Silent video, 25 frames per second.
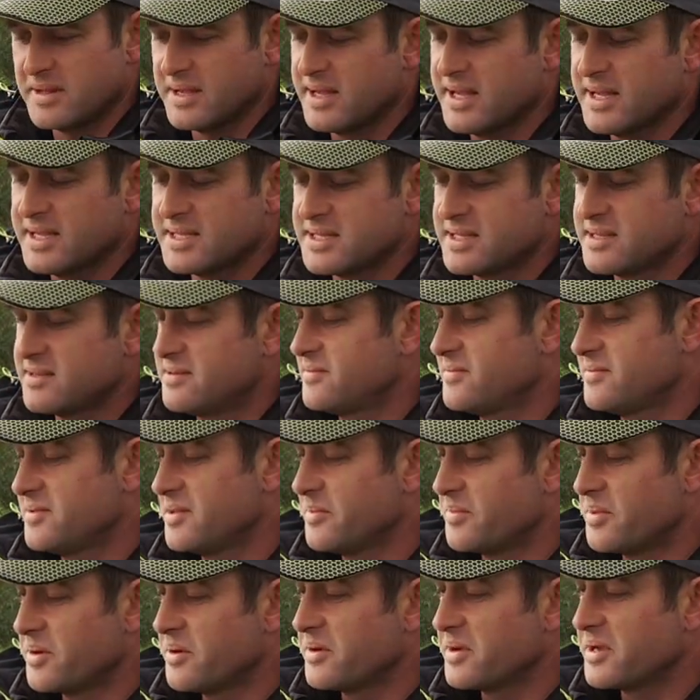It's
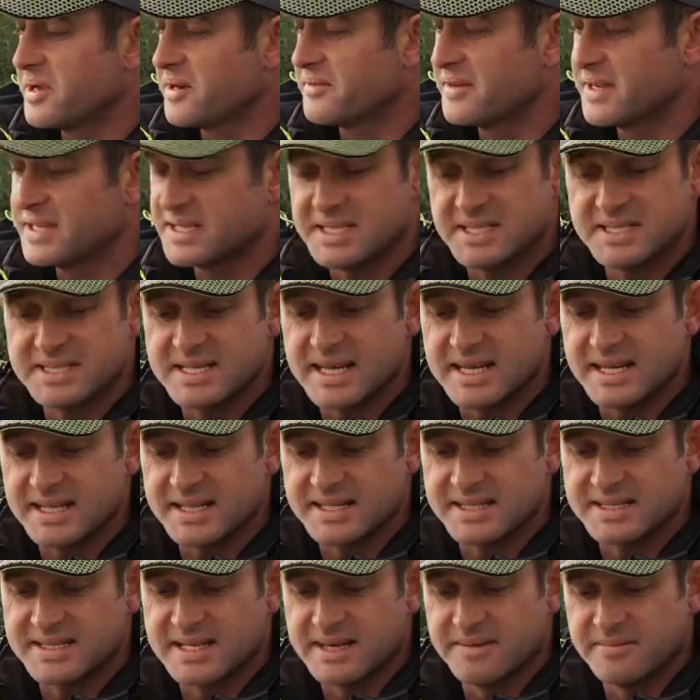the beauty of it. It's exactly
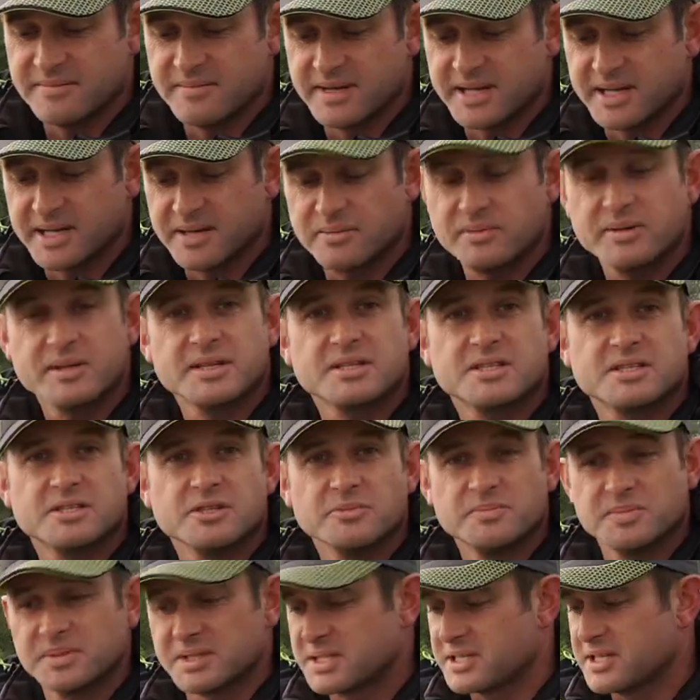the same rig with the
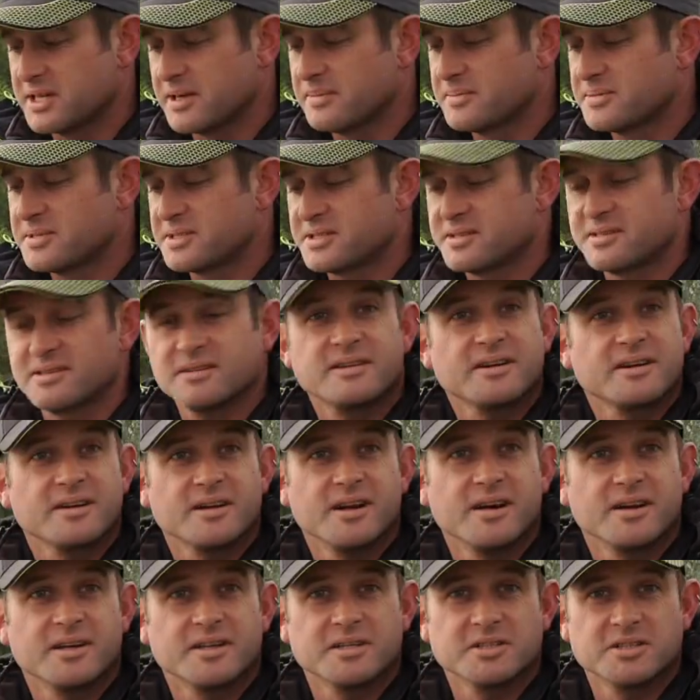super stops.
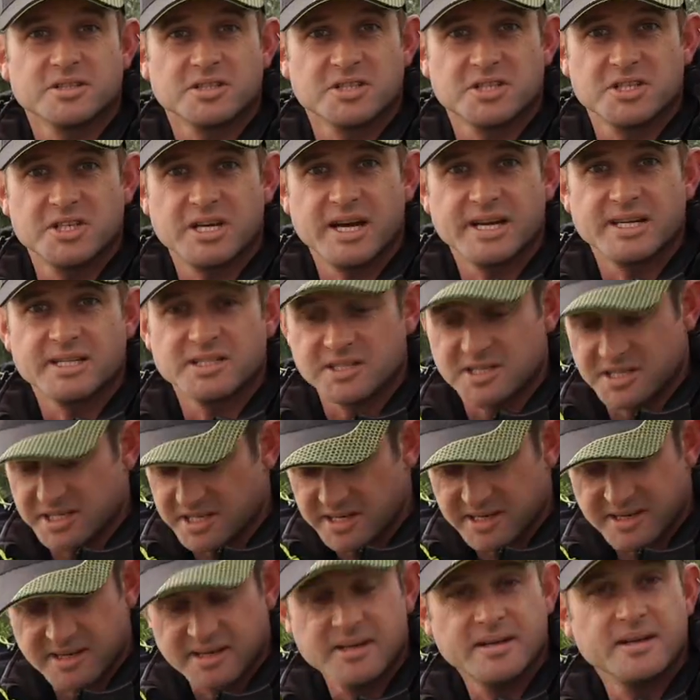I can just change
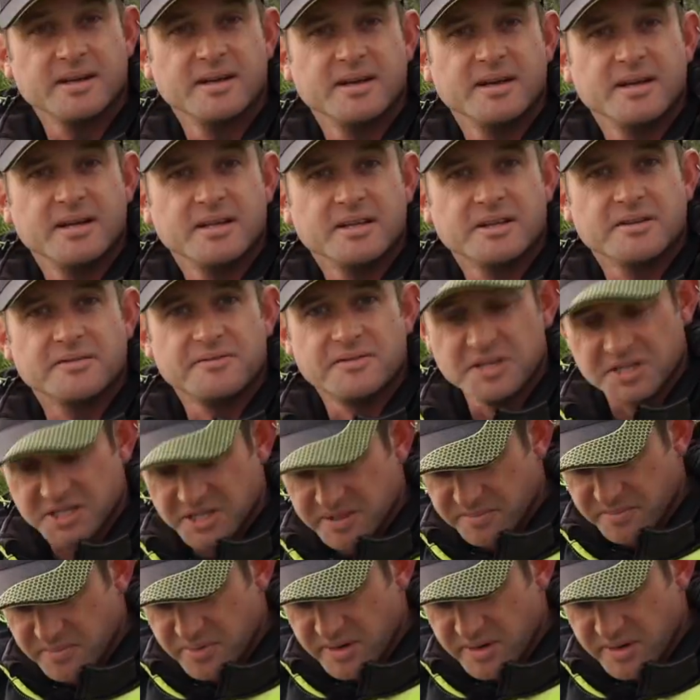to fishing